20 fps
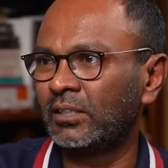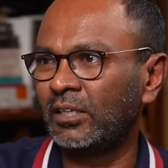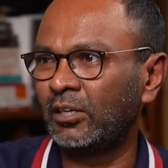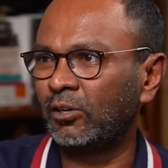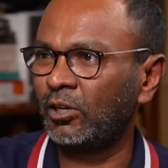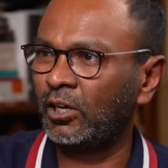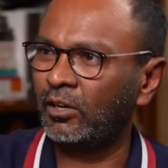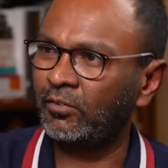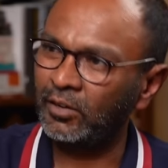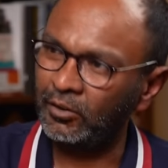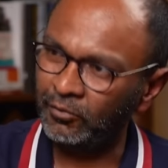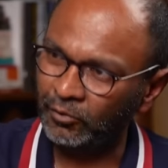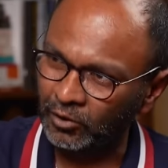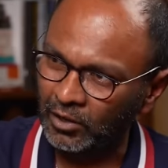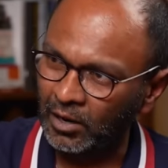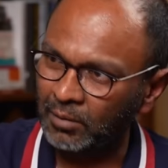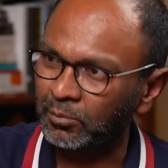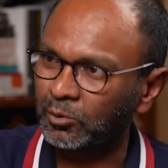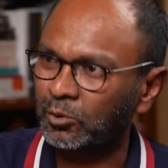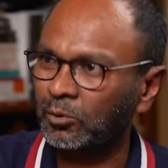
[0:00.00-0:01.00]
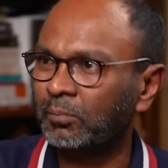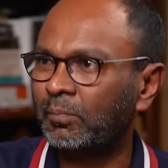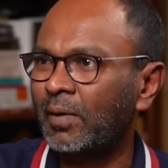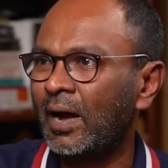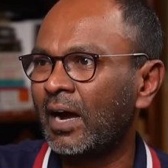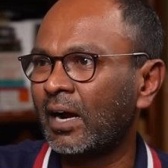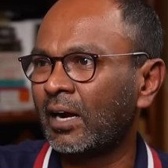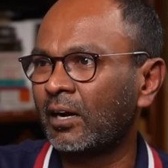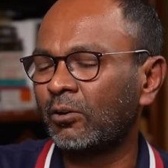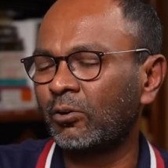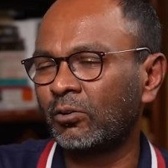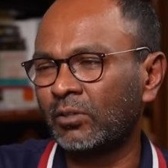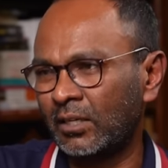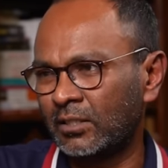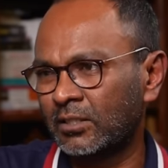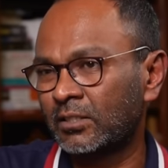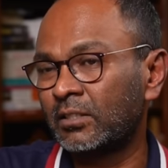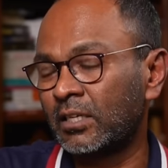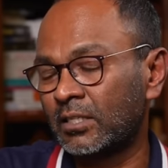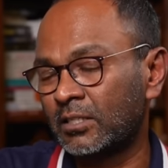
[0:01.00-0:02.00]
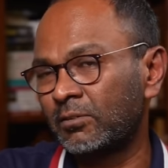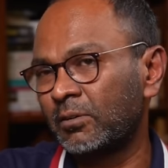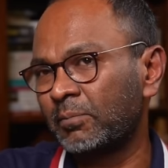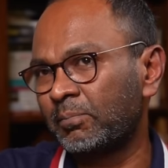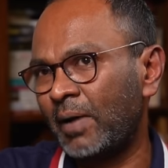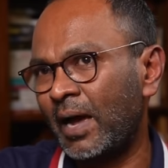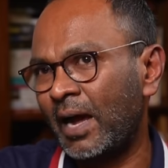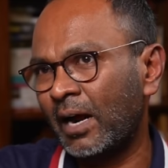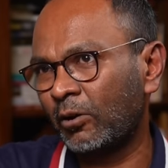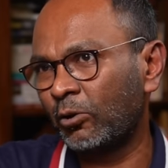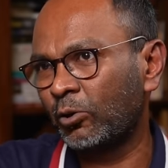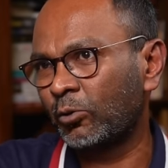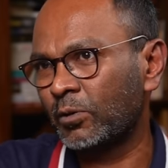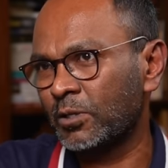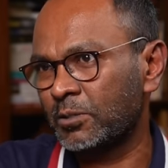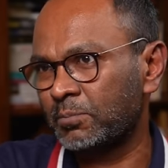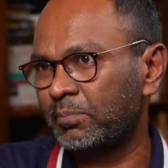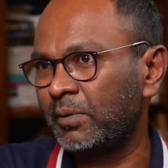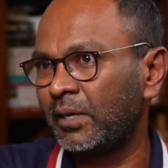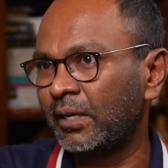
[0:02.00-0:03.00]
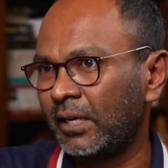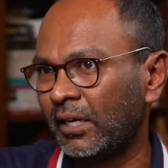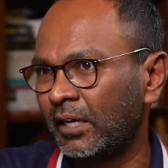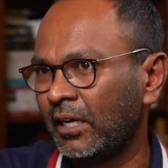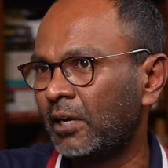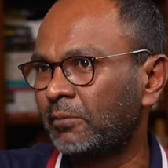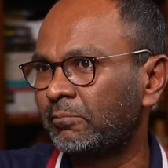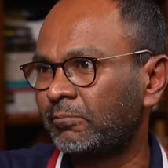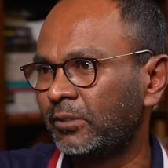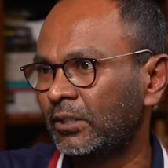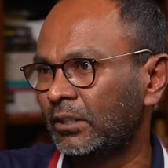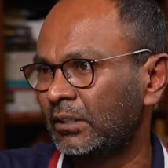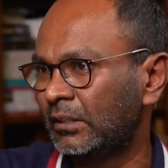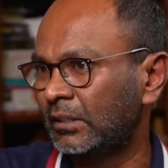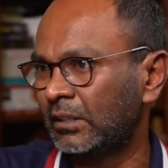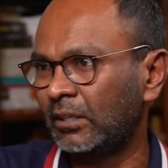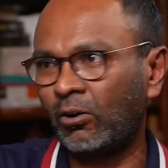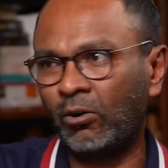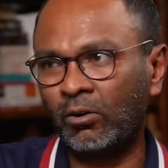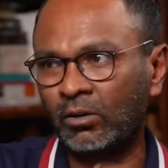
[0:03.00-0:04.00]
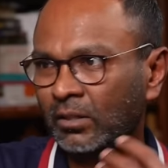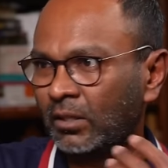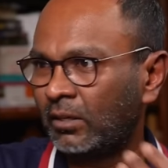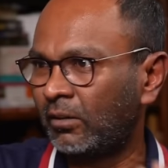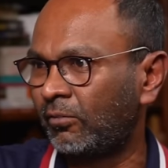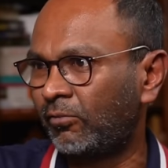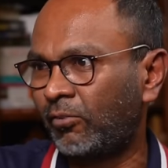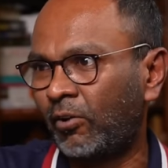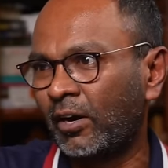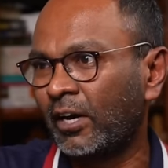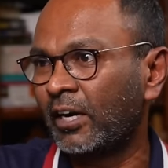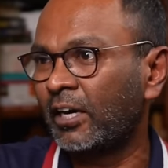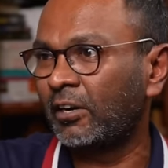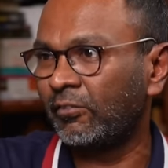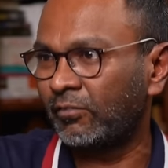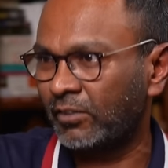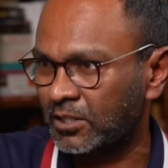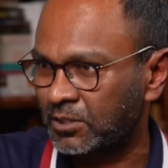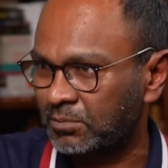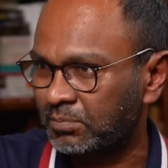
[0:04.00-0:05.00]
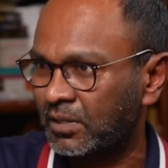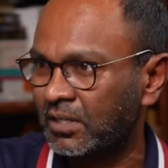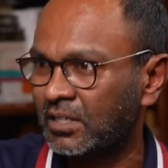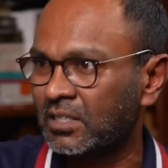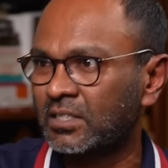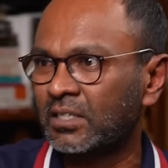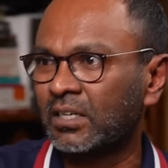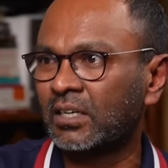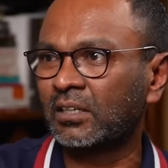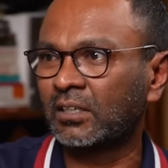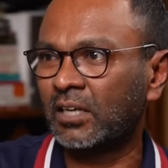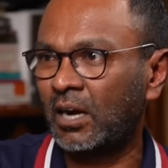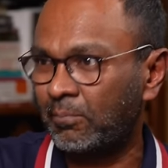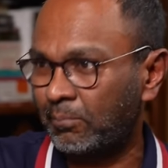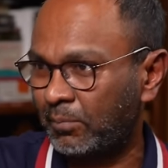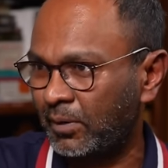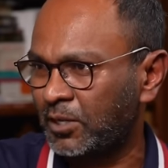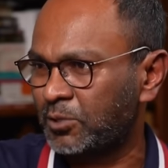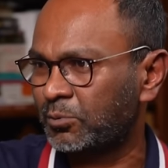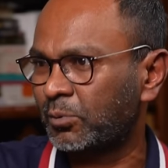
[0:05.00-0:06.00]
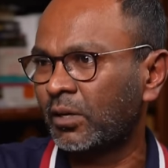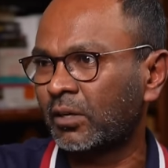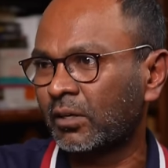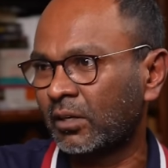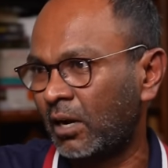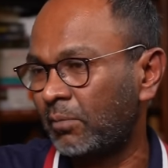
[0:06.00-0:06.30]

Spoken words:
Even if you come to Bangalore, that's when Bangalore was picking up with all the foreign investments and companies were